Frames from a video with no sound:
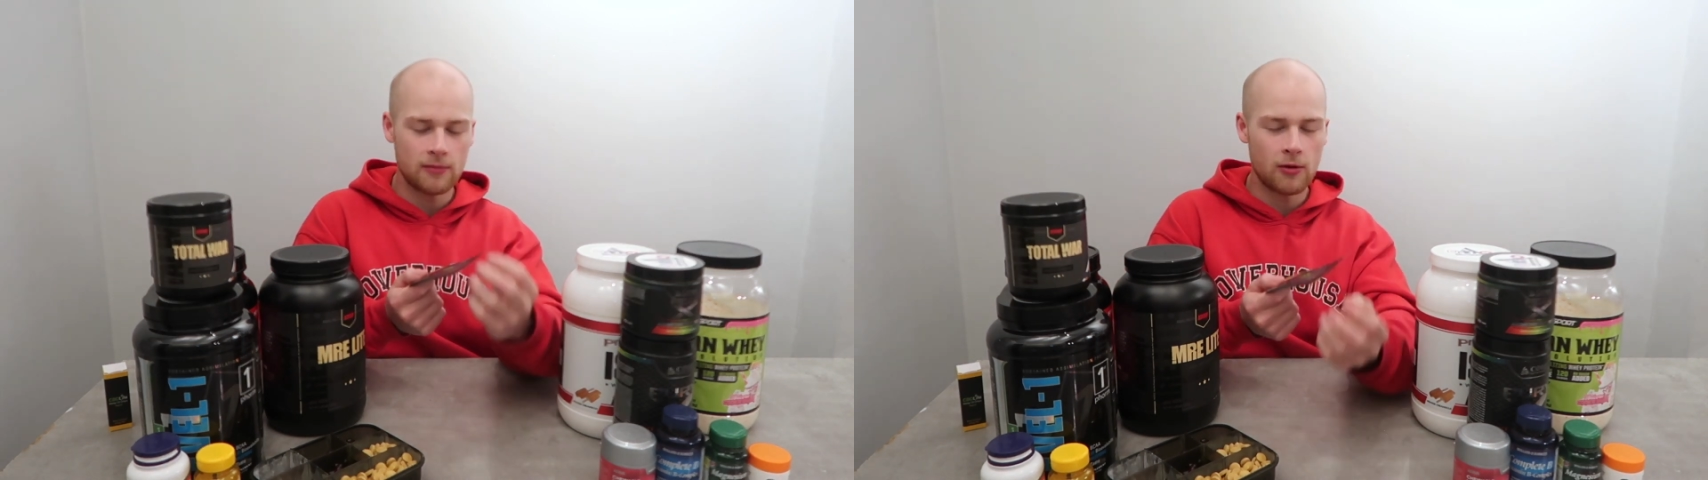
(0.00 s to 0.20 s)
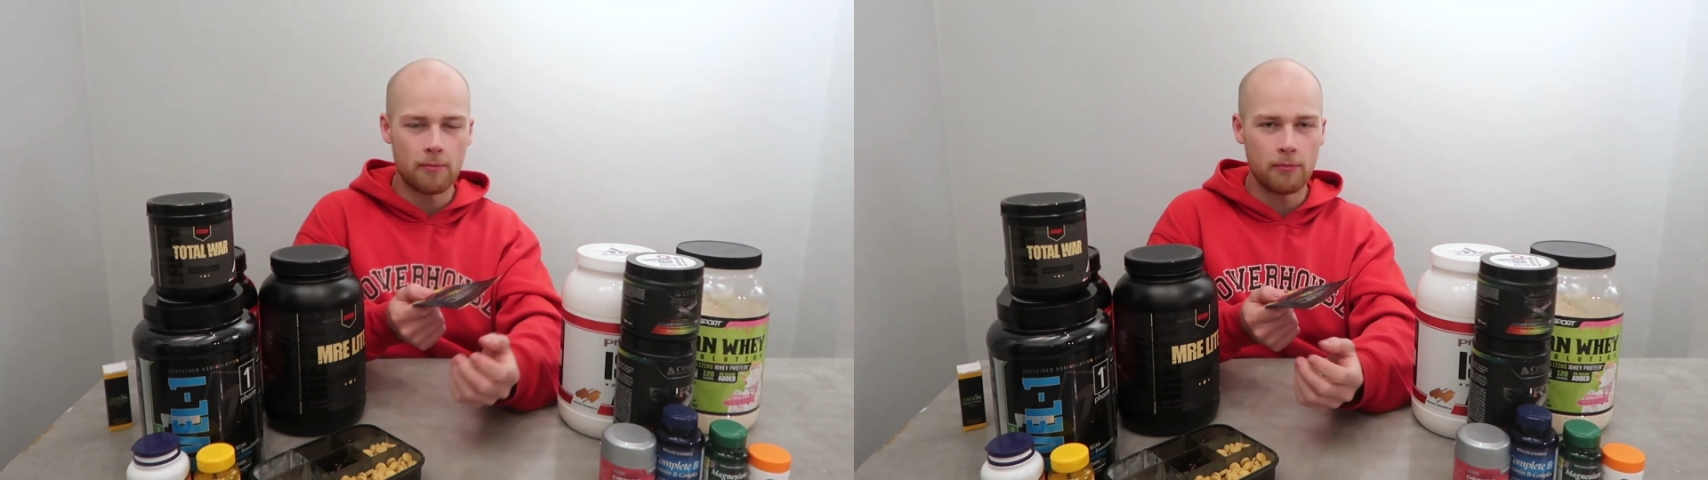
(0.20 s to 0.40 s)

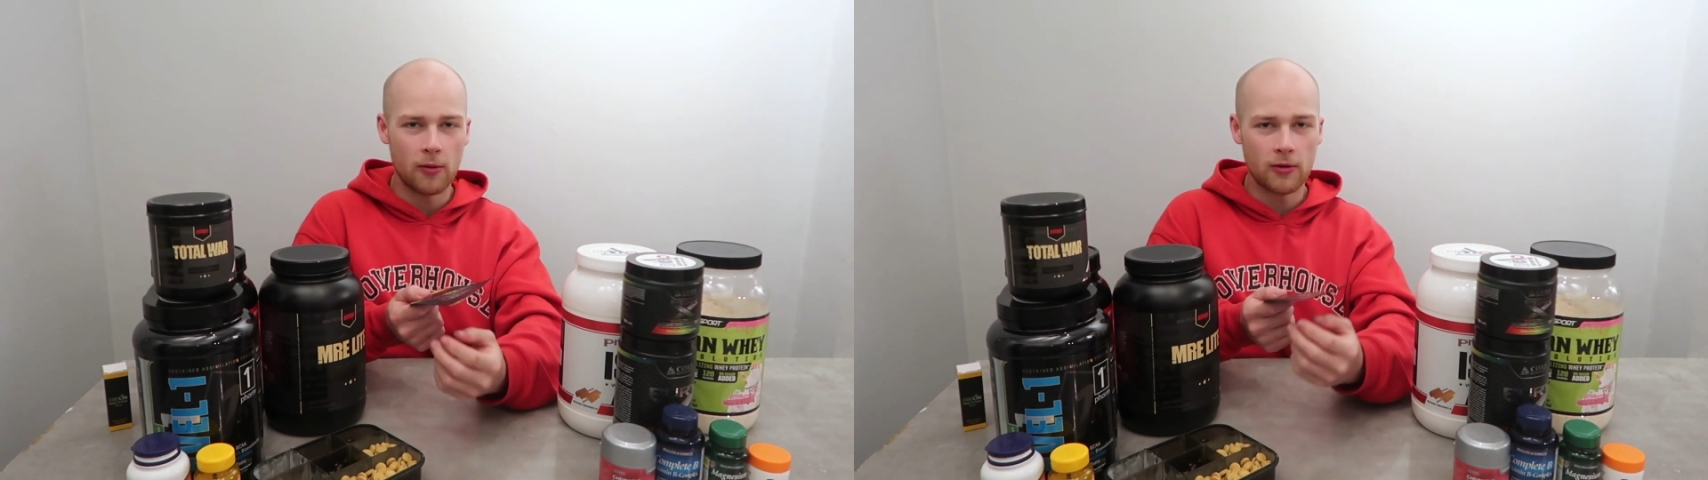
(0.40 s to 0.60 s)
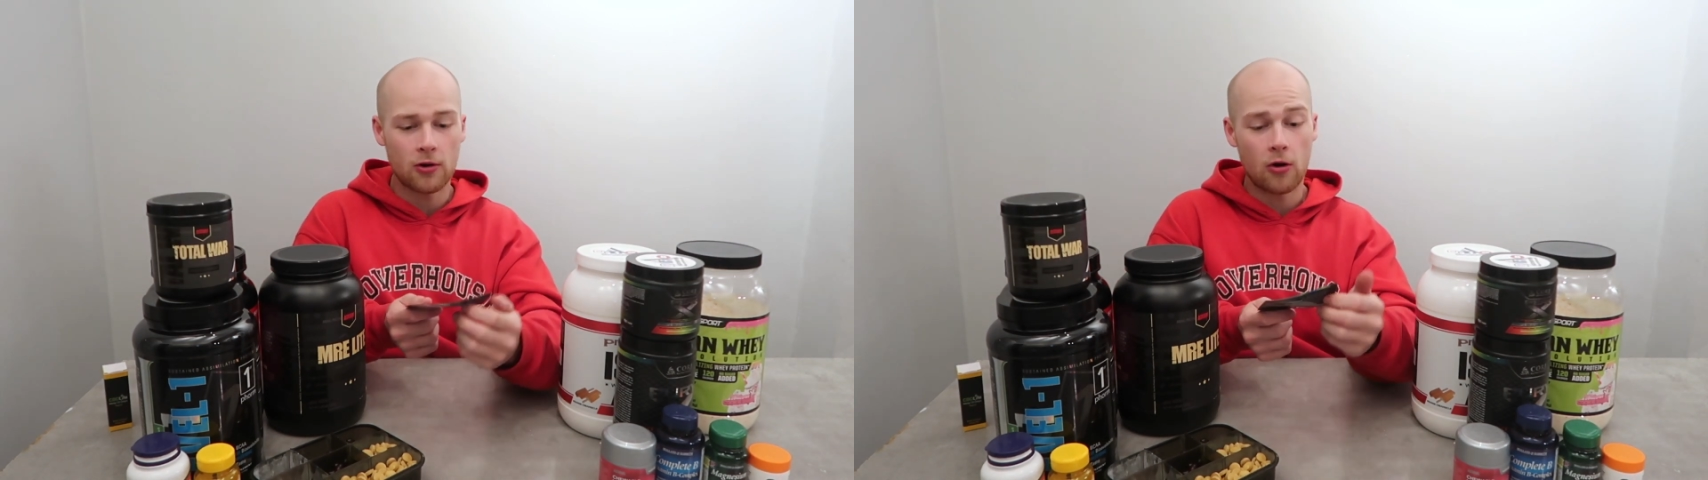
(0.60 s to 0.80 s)
I'm not
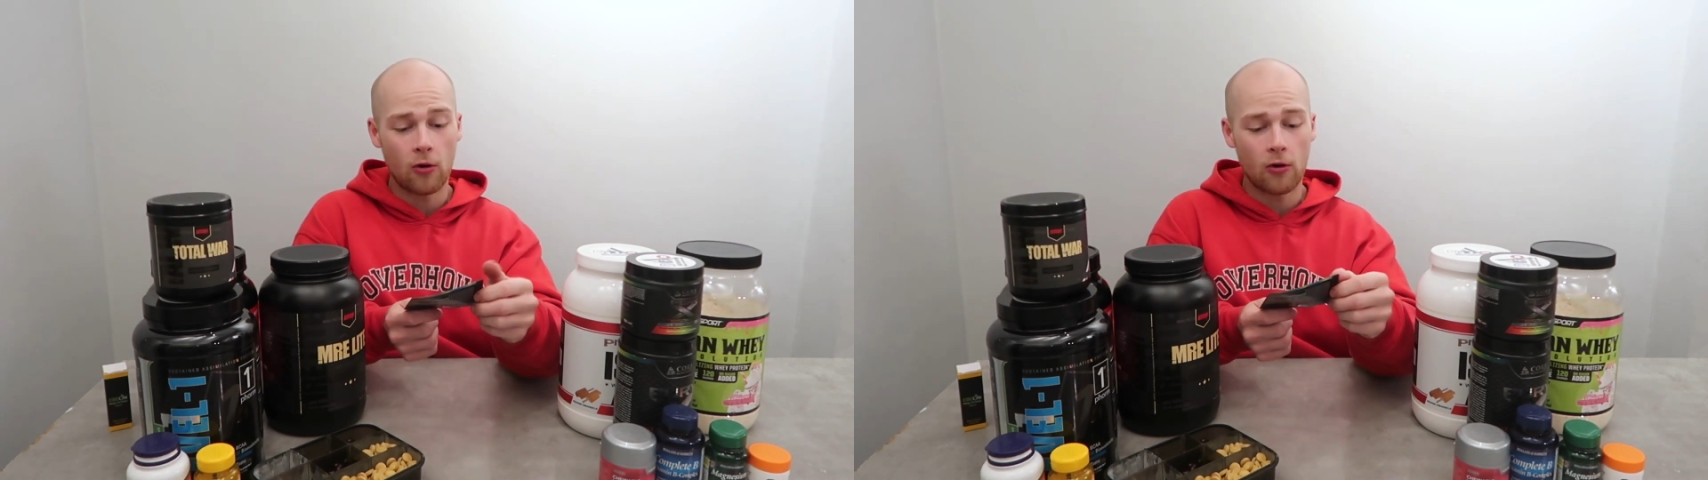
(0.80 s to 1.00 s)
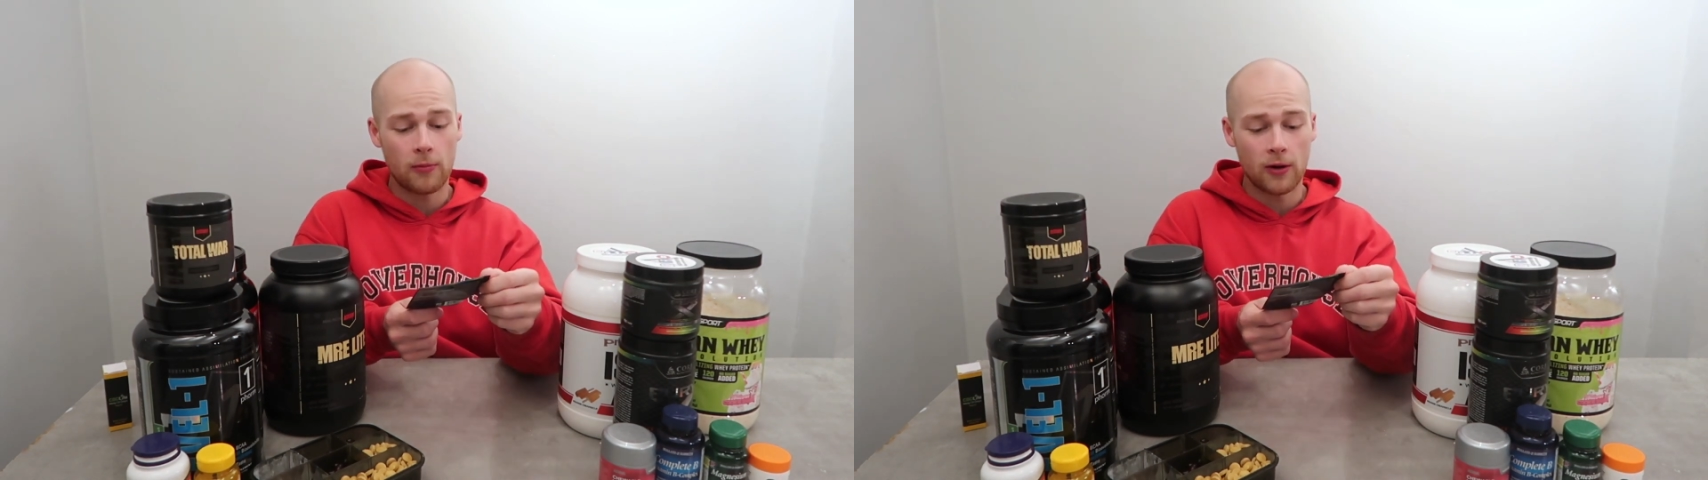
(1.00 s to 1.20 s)
buying
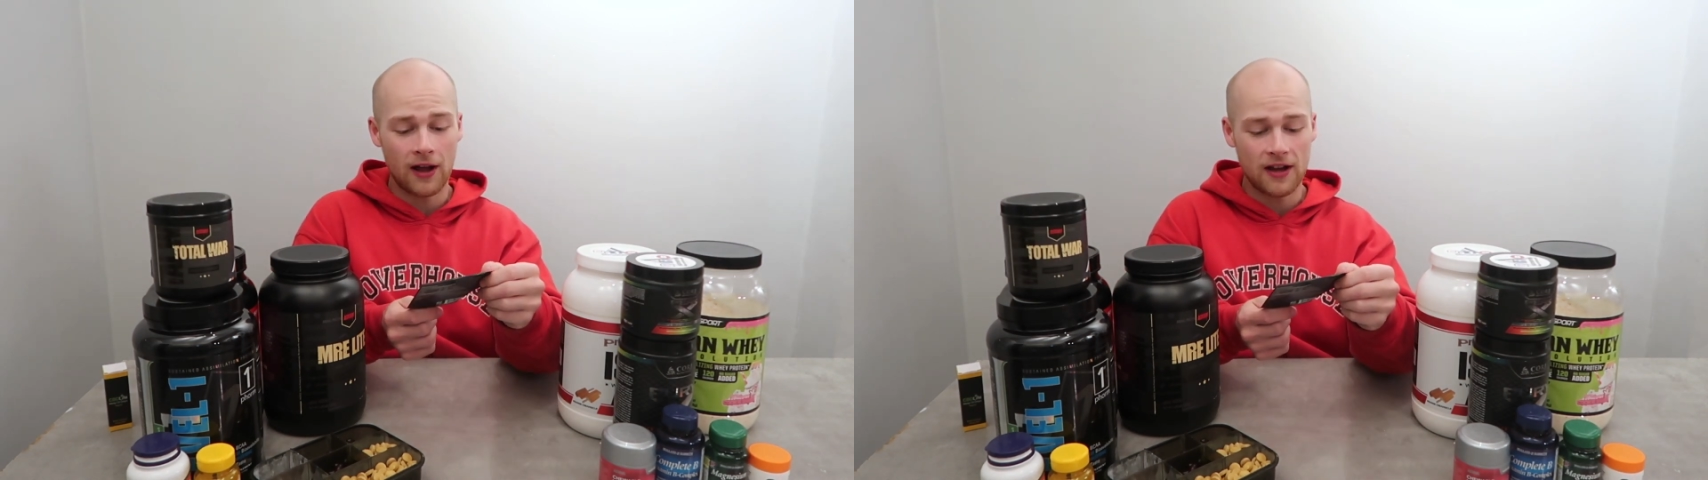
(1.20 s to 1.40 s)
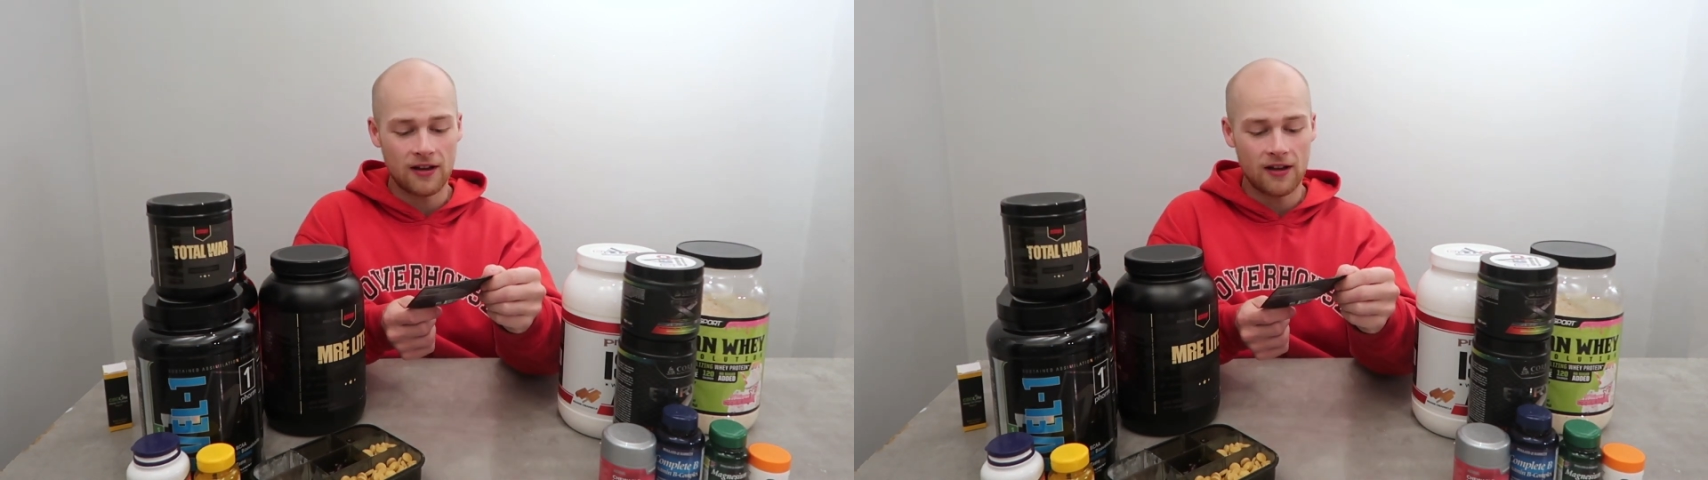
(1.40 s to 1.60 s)
Core, but
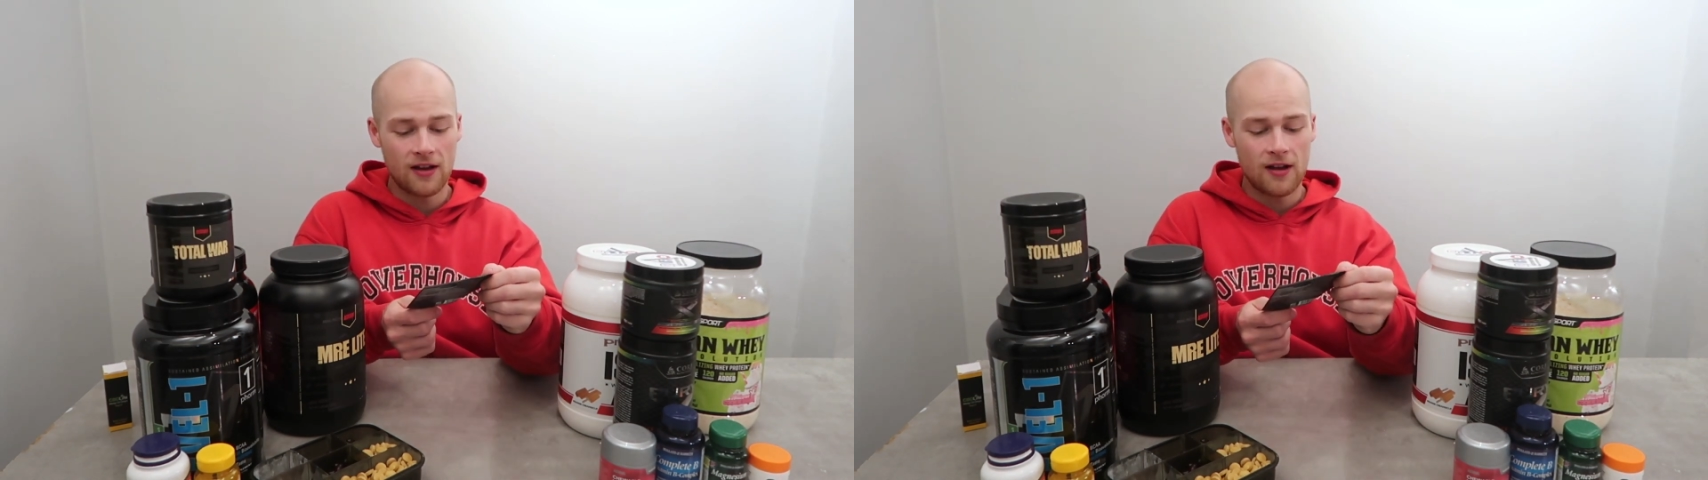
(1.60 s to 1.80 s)
like,